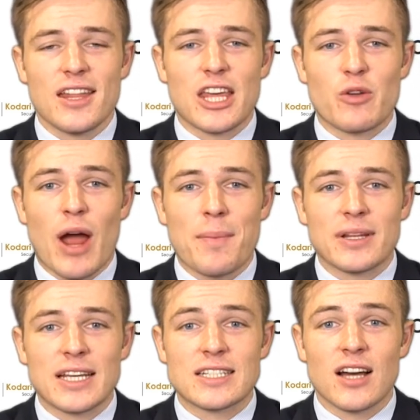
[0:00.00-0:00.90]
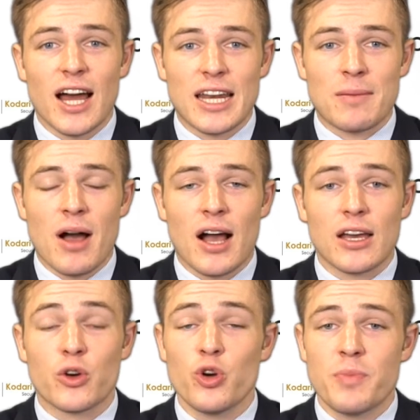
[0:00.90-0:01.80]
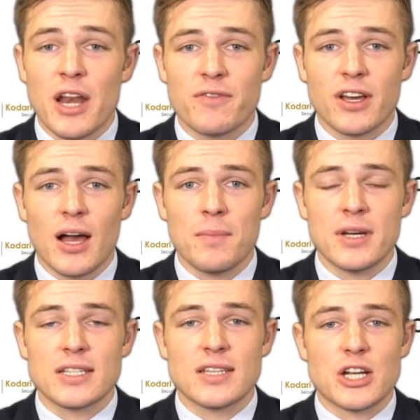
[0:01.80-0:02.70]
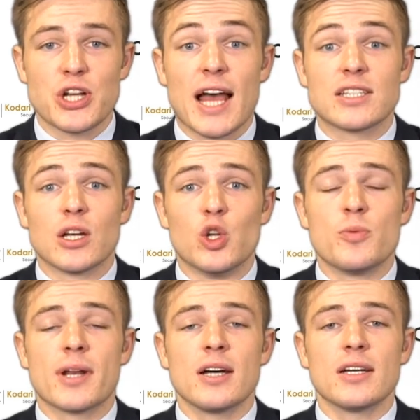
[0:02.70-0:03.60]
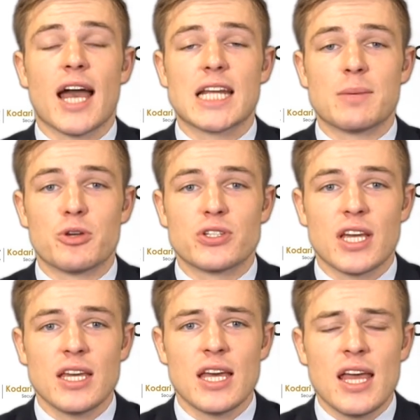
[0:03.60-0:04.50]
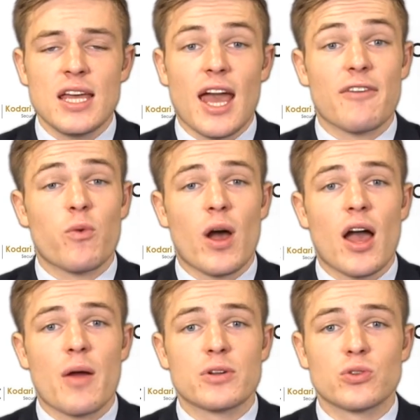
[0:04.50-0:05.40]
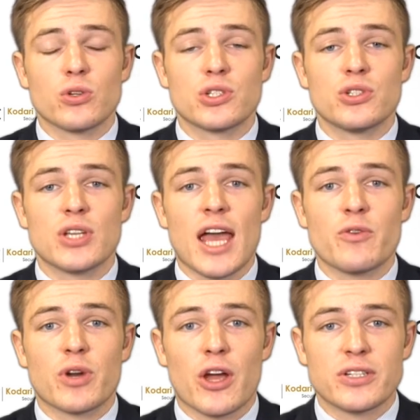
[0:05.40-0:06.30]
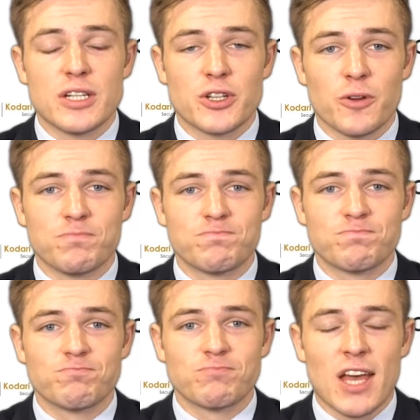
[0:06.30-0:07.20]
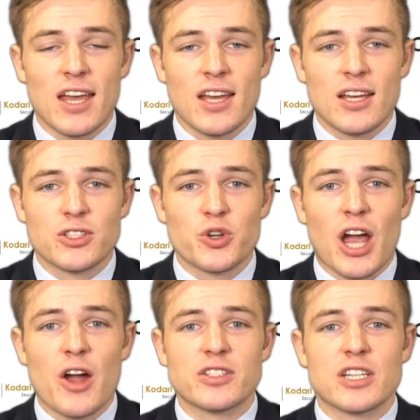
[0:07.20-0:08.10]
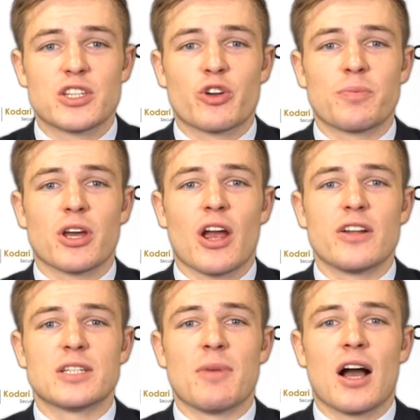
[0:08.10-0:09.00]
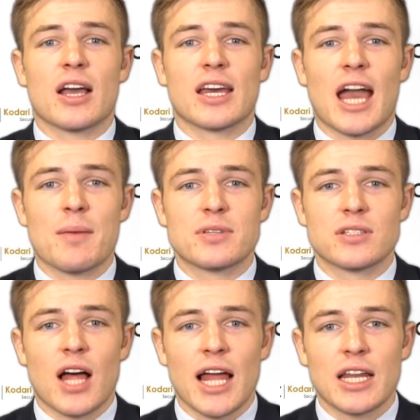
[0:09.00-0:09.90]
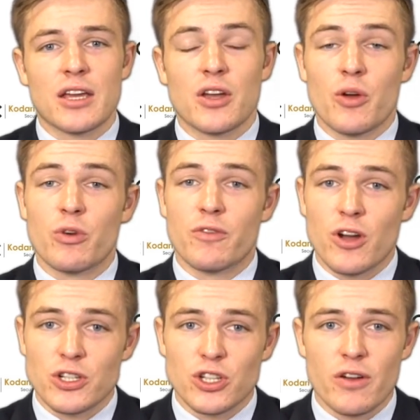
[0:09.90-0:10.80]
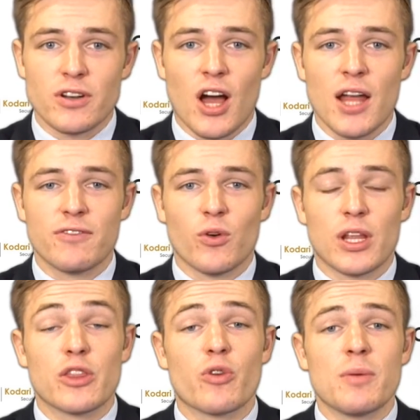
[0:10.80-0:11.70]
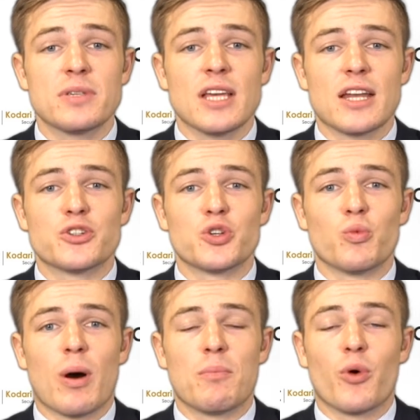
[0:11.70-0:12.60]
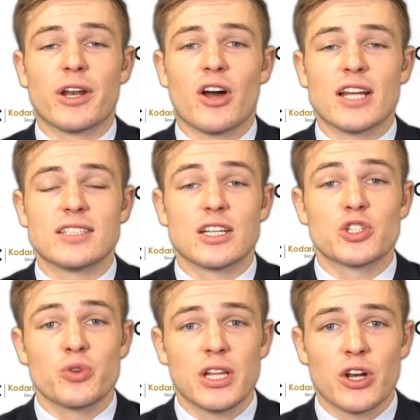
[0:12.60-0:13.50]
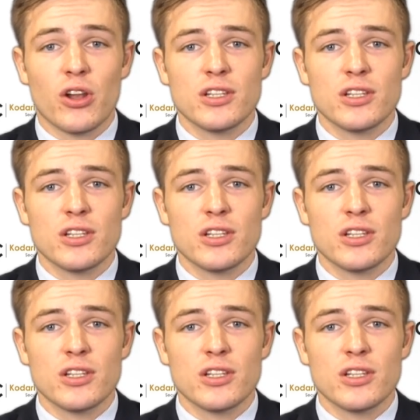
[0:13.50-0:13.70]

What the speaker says: The rapidly tightening market could benefit companies such as Alumina, AWC, FYI Resources, and Rio Tinto. Two currencies, the cryptocurrency market cap slightly reversed overnight, falling 3% to $1.96 trillion,